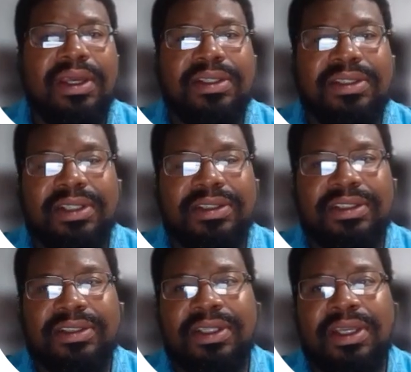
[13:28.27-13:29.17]

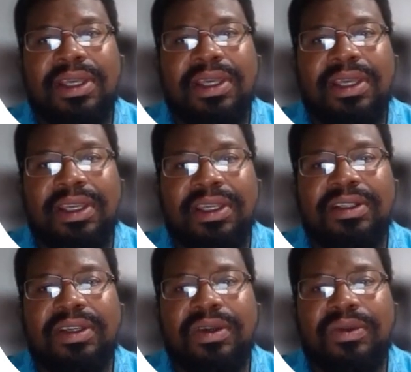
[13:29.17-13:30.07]
Judges, and
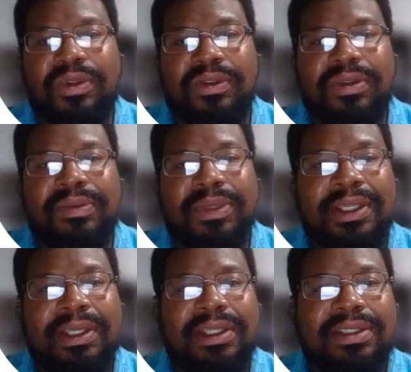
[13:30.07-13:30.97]
Ruth.
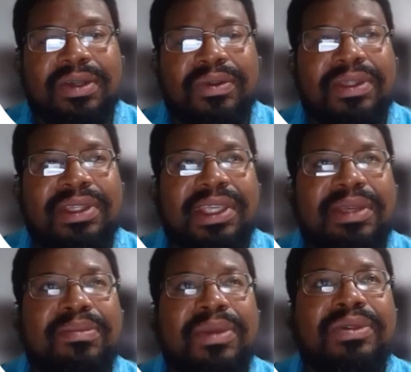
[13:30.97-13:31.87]
So the
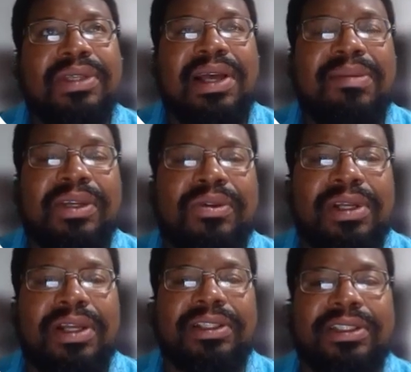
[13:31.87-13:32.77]
most common
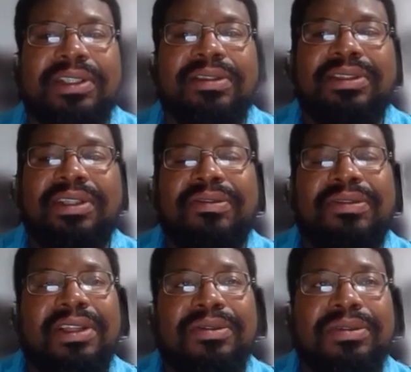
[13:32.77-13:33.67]
chronology, still
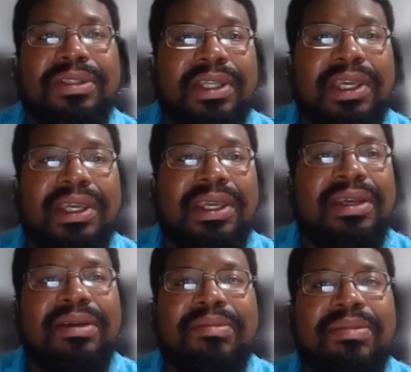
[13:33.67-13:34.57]
followed today
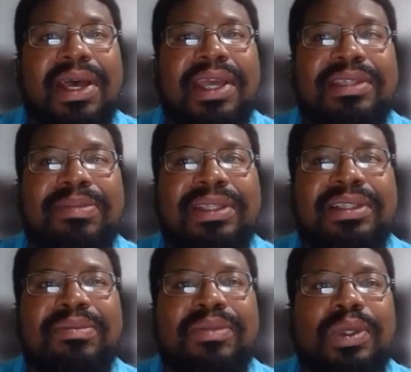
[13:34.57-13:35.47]
by
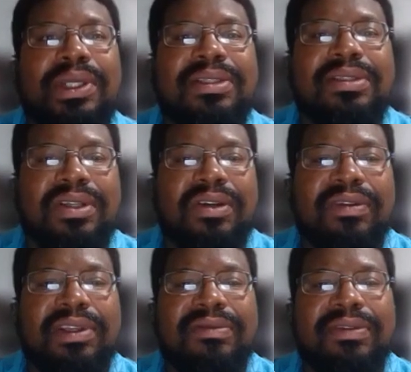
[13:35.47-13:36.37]
especially more
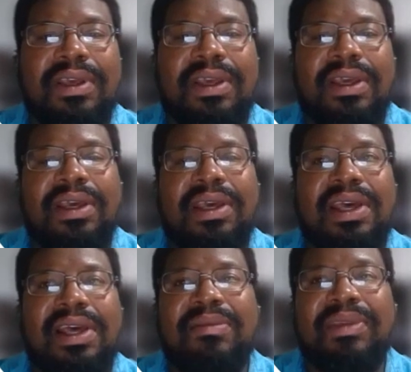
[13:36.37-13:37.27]
conservative,
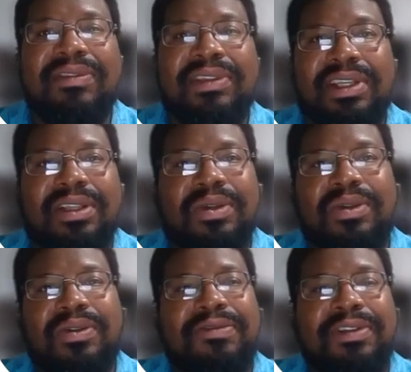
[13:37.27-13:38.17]

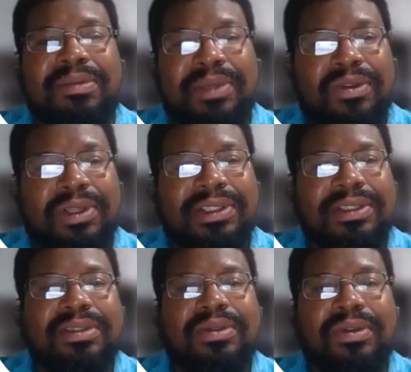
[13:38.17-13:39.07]
evangelical,
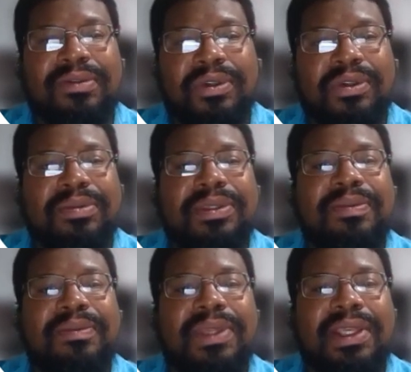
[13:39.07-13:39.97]
fundamentalist sort of groups,
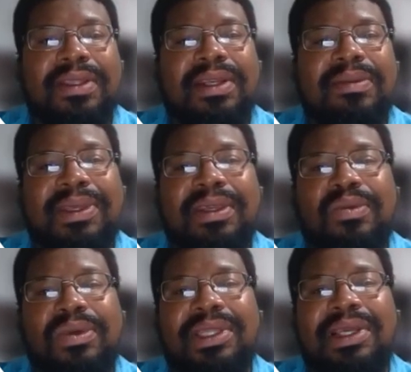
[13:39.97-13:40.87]
is going to be
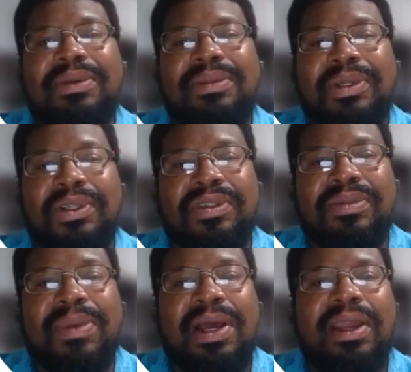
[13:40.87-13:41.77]
one that was
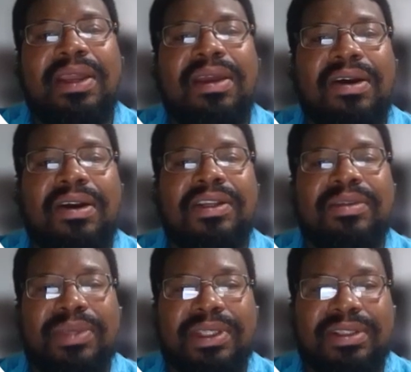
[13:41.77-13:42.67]
produced by
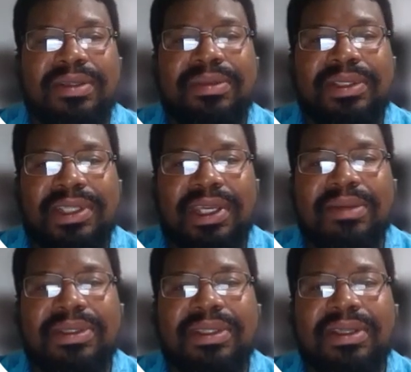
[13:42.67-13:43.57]
Archbishop
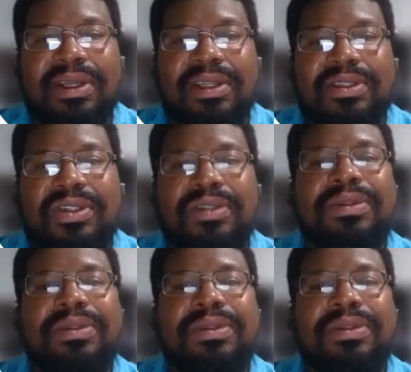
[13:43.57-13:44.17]
James Ussher.